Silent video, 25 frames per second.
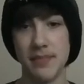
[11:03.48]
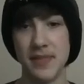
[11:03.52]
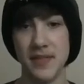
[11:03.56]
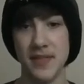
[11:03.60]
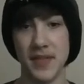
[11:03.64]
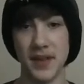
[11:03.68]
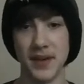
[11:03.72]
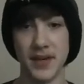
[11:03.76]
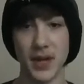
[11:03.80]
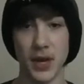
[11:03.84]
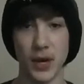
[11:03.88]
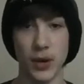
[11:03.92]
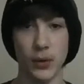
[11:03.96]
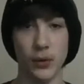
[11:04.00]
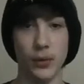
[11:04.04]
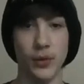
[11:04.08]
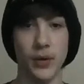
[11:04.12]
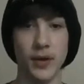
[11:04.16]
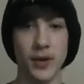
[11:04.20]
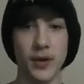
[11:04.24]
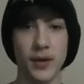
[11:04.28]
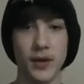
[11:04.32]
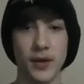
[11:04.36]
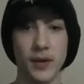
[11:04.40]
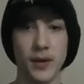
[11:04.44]
and the tone.
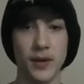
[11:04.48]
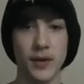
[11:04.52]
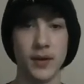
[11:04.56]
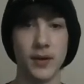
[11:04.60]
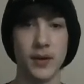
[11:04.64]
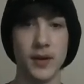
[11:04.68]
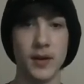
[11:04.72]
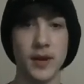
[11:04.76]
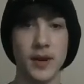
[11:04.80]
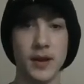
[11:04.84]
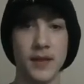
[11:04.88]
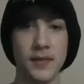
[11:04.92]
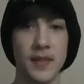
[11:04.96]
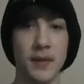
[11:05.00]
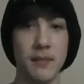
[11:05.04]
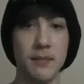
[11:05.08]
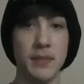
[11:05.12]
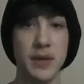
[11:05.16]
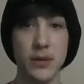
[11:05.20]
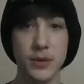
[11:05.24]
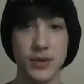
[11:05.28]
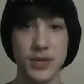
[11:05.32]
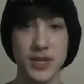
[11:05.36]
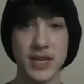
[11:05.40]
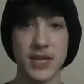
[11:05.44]
The
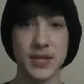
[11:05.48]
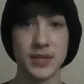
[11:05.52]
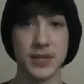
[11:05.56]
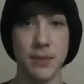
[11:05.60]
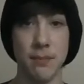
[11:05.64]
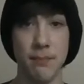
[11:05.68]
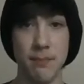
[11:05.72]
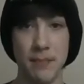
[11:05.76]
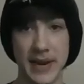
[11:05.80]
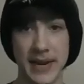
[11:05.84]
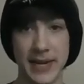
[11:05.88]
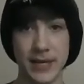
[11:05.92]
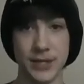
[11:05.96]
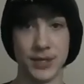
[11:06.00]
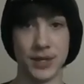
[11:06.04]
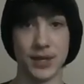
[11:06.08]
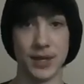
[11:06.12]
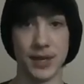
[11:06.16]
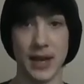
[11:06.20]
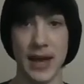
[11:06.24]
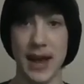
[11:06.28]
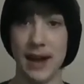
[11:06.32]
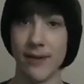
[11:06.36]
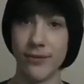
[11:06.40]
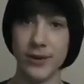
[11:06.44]
music is amazing.
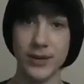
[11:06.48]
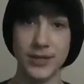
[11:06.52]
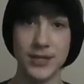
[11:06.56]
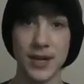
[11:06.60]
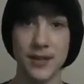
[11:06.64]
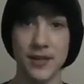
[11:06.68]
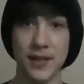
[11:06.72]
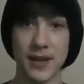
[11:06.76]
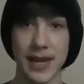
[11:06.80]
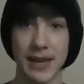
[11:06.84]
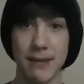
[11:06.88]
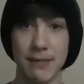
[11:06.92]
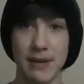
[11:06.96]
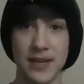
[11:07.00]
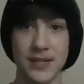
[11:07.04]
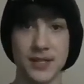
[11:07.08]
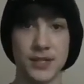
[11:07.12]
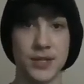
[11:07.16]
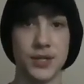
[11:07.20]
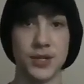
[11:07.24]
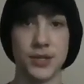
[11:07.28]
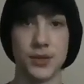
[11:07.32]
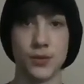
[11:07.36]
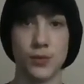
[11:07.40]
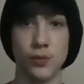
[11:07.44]
Every Zelda game has
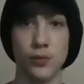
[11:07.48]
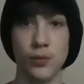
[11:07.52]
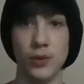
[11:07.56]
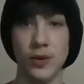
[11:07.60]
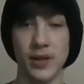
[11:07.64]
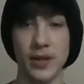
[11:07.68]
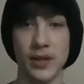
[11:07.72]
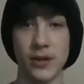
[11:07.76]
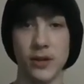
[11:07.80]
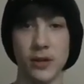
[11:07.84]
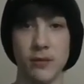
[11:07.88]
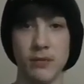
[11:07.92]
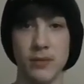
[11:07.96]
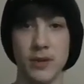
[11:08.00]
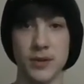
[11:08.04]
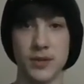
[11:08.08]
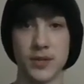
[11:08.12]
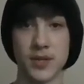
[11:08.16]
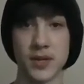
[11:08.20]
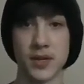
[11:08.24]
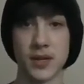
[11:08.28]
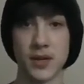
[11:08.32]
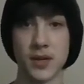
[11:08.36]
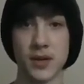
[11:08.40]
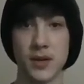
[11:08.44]
just really good
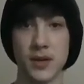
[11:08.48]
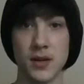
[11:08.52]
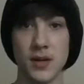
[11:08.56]
music.